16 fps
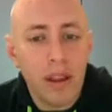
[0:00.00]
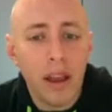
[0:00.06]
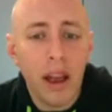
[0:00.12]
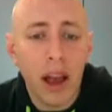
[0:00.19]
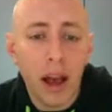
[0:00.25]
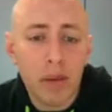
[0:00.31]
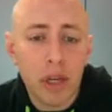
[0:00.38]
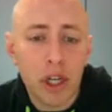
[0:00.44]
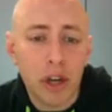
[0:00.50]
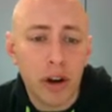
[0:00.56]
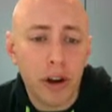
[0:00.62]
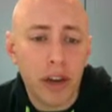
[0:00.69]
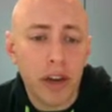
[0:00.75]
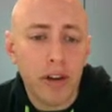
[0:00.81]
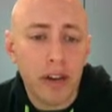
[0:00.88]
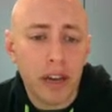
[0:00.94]
I'm sure
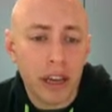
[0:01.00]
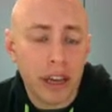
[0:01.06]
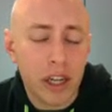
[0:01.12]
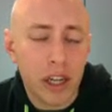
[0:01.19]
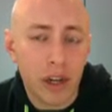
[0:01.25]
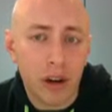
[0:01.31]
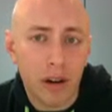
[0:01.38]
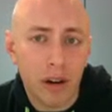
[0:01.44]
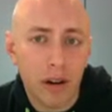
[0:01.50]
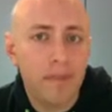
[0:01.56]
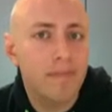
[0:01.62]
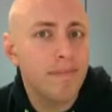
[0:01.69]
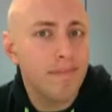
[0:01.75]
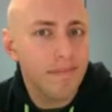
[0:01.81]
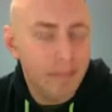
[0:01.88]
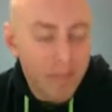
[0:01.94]
your teacher
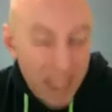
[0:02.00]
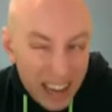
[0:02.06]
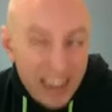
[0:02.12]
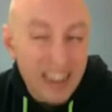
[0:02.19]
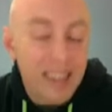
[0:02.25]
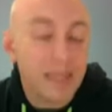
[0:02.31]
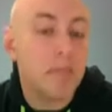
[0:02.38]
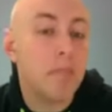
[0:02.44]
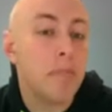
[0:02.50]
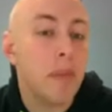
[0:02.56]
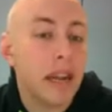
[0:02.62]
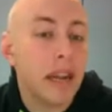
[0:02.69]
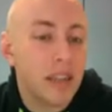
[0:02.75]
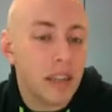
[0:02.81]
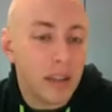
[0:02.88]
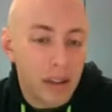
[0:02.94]
at least
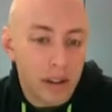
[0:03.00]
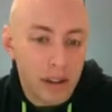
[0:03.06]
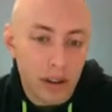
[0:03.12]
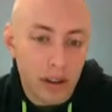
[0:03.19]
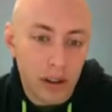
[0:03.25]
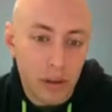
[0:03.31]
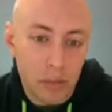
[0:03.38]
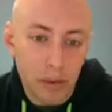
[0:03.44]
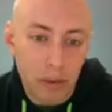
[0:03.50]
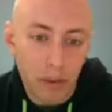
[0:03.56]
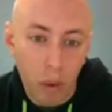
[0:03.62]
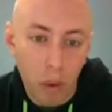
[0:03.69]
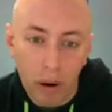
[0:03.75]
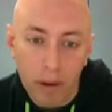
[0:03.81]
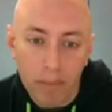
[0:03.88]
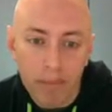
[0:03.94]
mentioned it to you
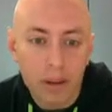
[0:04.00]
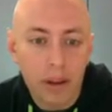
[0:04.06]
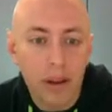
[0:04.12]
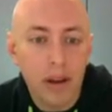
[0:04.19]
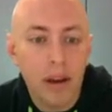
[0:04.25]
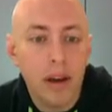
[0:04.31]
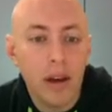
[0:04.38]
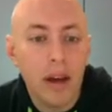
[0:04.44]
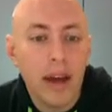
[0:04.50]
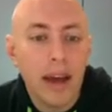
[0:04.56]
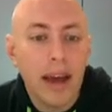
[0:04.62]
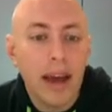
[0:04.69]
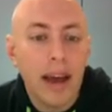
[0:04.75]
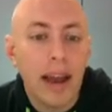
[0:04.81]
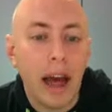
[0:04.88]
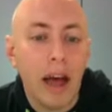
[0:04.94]
before.
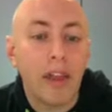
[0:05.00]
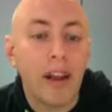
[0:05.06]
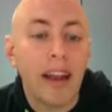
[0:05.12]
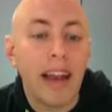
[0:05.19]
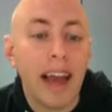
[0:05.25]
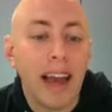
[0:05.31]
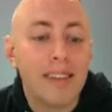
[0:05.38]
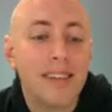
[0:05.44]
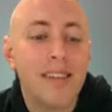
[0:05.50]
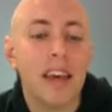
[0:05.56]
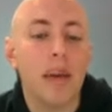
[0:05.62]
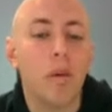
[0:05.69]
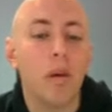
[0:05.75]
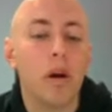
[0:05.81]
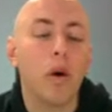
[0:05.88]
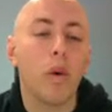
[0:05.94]
Now, the next thing
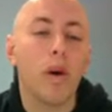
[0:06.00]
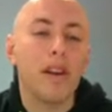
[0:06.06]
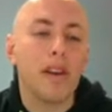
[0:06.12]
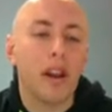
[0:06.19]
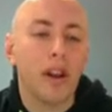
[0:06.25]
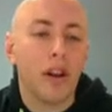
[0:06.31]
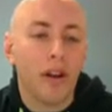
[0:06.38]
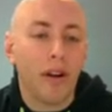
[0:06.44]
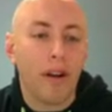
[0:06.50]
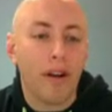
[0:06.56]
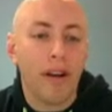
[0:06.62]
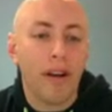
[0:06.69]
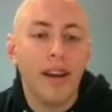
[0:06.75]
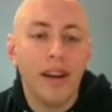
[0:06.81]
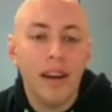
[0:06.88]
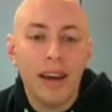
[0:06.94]
we're going to
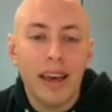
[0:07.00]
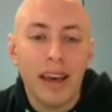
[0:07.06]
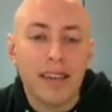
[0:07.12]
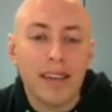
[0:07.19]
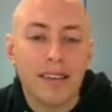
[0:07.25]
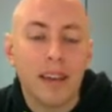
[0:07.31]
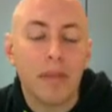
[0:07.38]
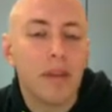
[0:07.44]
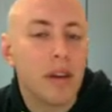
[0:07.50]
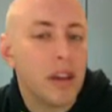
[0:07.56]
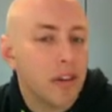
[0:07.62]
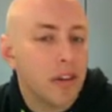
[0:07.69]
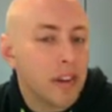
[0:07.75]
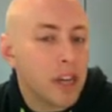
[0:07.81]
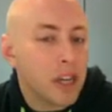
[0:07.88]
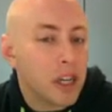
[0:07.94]
learn is something
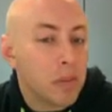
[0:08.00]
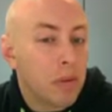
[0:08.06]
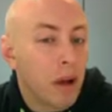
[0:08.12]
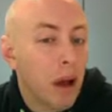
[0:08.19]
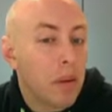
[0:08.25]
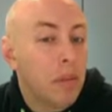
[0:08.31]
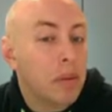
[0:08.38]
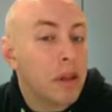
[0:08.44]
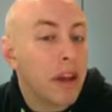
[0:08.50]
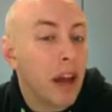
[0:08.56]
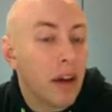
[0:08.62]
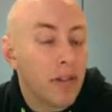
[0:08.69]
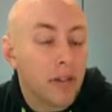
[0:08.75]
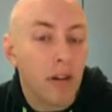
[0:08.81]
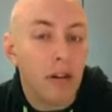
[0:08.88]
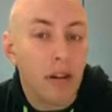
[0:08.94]
your teacher probably
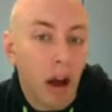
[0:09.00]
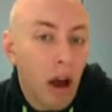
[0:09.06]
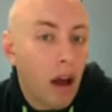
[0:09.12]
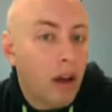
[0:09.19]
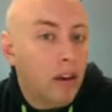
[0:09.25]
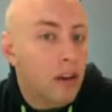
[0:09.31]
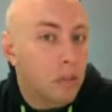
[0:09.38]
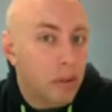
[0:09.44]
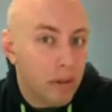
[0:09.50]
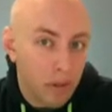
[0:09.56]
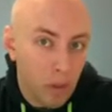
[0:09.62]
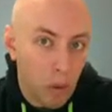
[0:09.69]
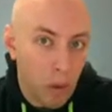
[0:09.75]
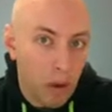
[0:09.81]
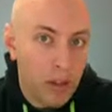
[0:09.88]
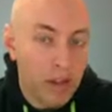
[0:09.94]
never taught you
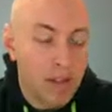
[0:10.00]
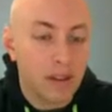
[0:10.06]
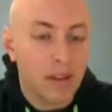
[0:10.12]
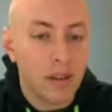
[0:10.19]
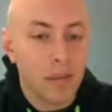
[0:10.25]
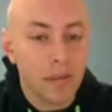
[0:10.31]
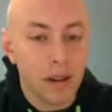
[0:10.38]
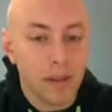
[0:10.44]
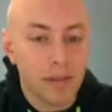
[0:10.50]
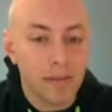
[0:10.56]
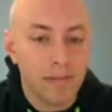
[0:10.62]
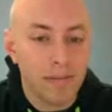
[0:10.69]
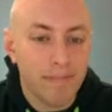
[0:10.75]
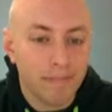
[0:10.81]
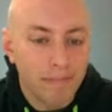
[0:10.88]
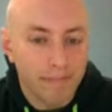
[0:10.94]
before. This is something,
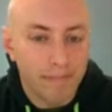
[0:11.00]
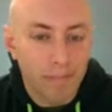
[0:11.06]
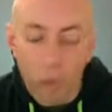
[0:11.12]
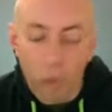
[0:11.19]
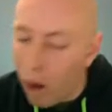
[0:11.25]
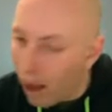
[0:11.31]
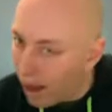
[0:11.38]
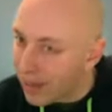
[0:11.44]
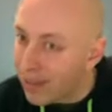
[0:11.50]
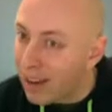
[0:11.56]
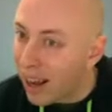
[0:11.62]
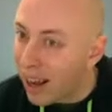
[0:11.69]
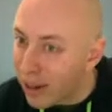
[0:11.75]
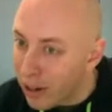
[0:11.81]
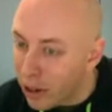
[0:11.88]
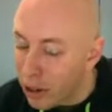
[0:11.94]
while it's
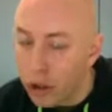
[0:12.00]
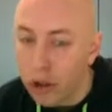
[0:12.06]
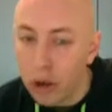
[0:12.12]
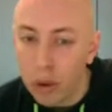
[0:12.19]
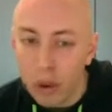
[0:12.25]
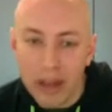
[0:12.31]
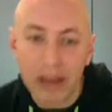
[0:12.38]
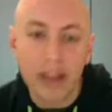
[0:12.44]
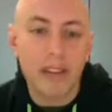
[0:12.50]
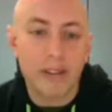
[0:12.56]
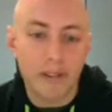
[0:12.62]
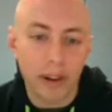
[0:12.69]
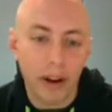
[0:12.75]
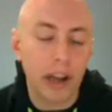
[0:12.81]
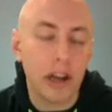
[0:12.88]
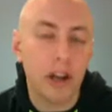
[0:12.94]
not new, it is
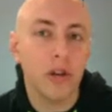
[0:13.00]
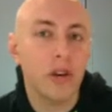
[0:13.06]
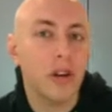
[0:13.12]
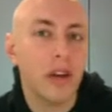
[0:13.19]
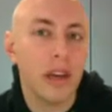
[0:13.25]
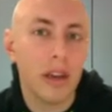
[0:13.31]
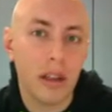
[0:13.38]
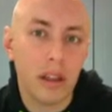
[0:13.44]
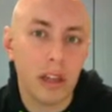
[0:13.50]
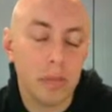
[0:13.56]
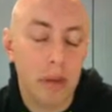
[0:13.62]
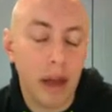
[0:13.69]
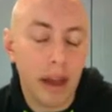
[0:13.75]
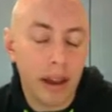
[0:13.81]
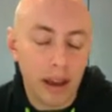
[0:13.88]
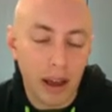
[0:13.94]
very new to English
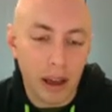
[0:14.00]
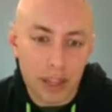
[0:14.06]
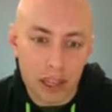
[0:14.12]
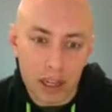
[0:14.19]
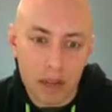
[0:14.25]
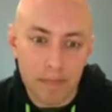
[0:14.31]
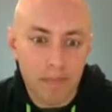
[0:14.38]
pedagogy.